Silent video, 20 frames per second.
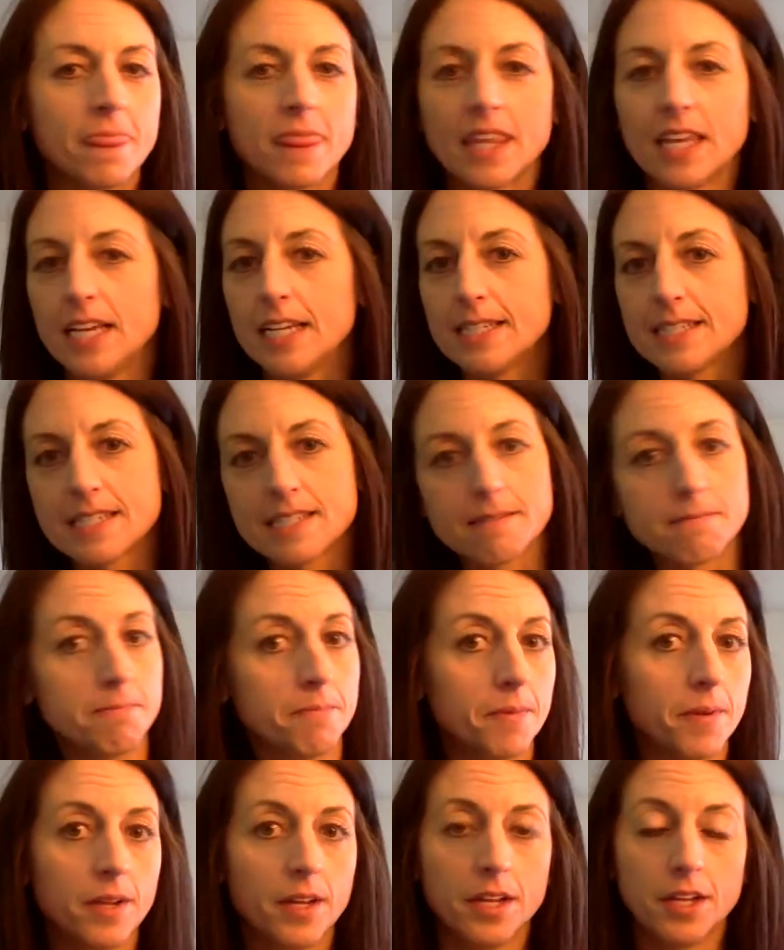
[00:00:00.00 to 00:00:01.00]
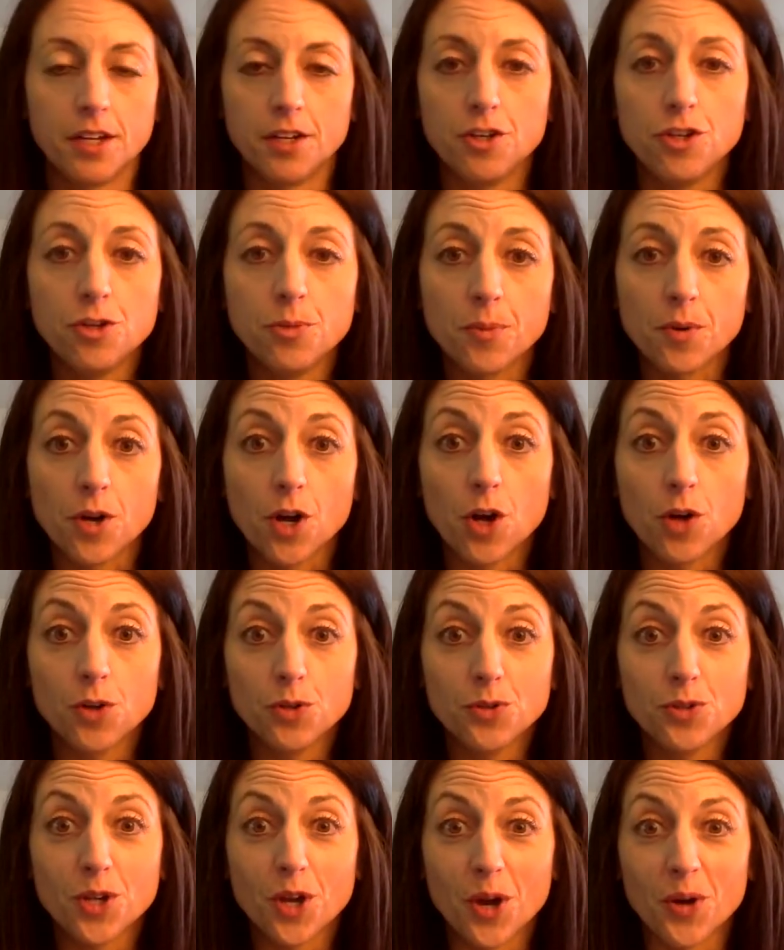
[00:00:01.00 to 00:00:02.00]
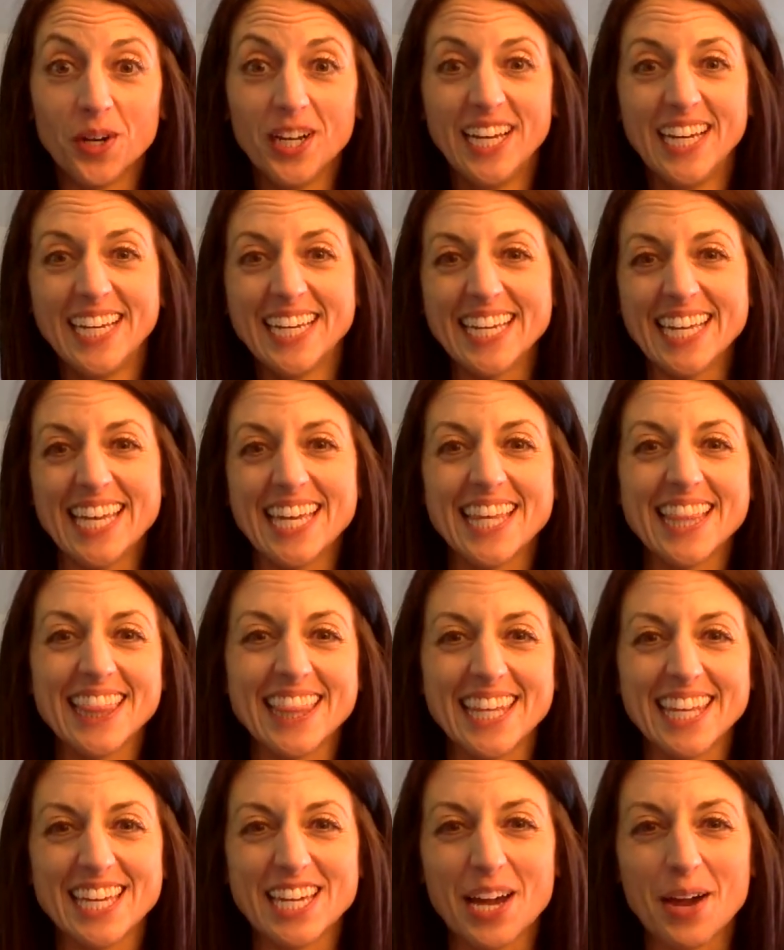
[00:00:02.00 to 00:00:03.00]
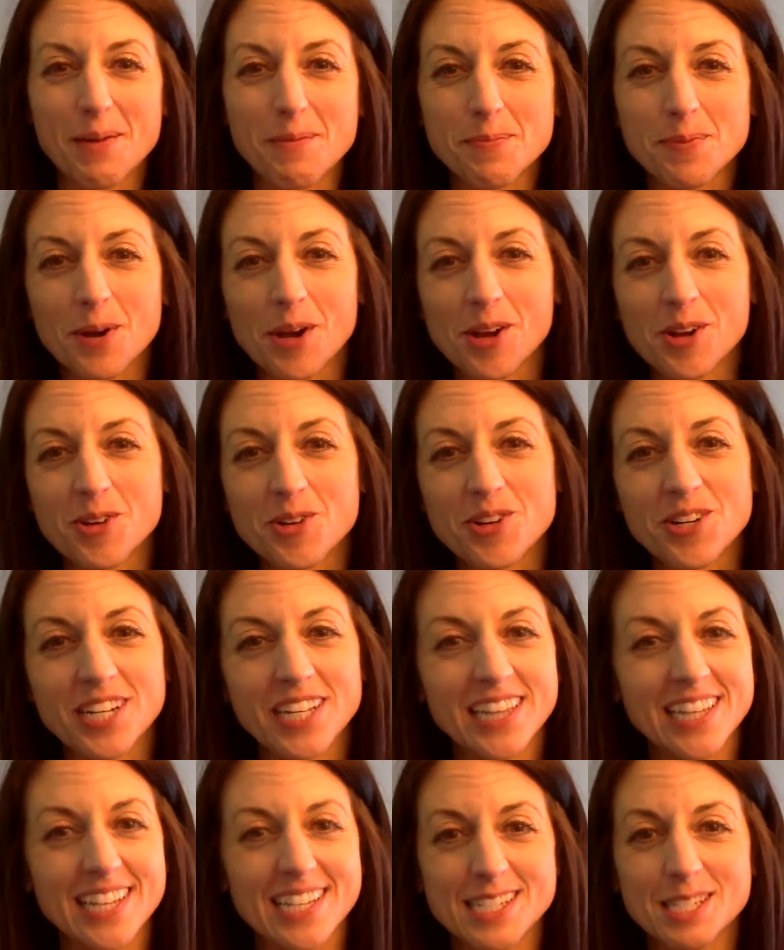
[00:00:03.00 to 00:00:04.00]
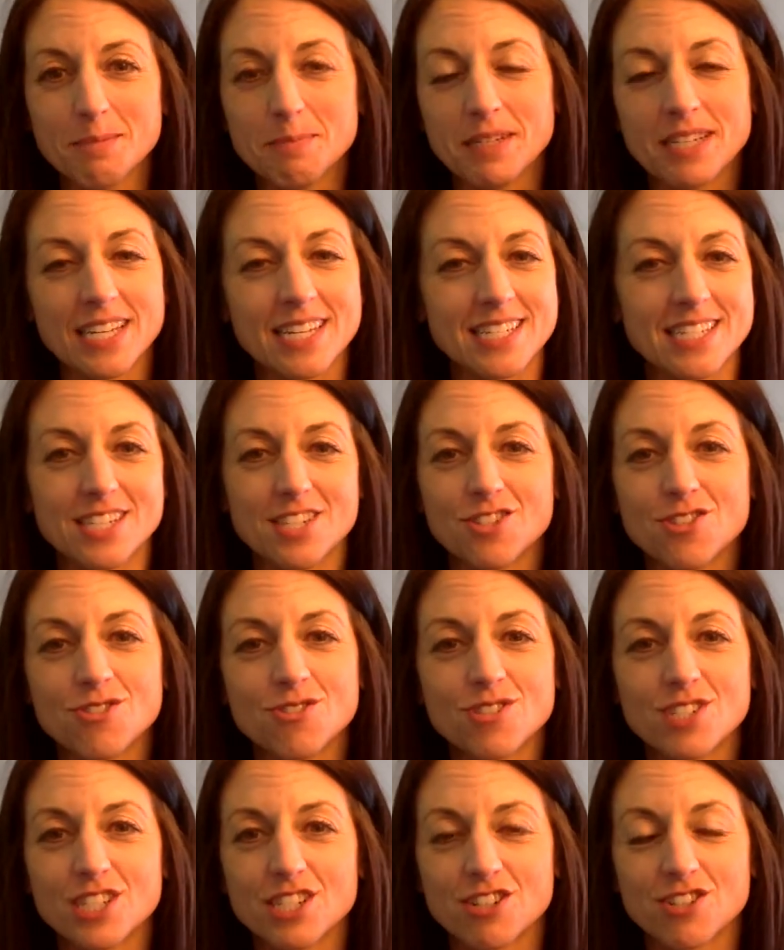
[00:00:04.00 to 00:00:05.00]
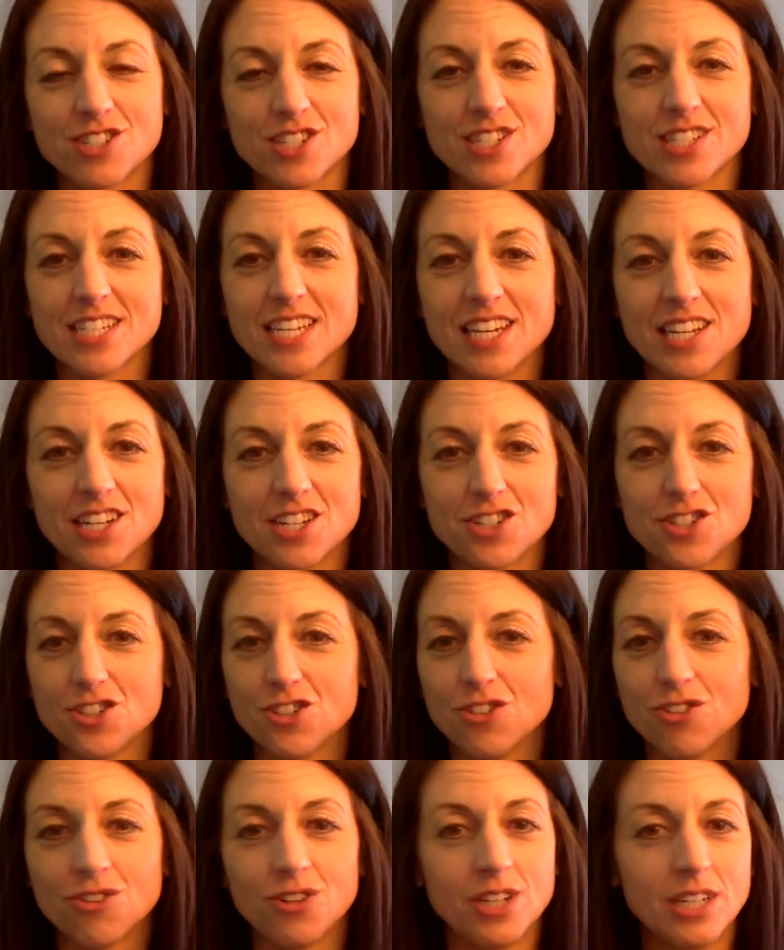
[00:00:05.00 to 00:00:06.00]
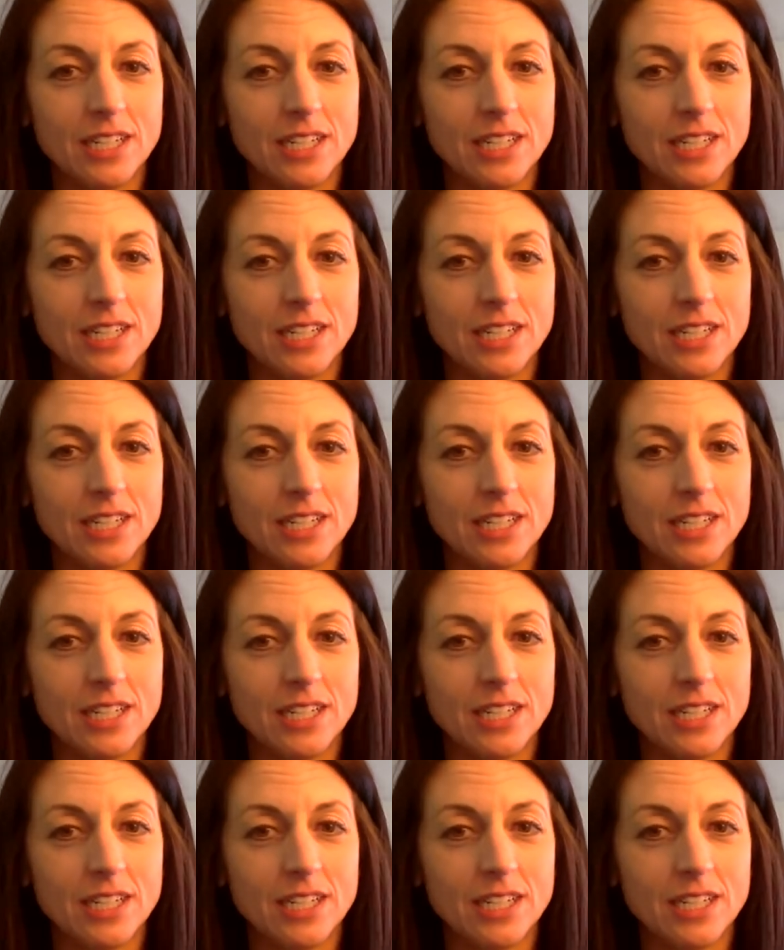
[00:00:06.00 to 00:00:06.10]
It's numero uno in the priority list, because as soon as there's a skin issue,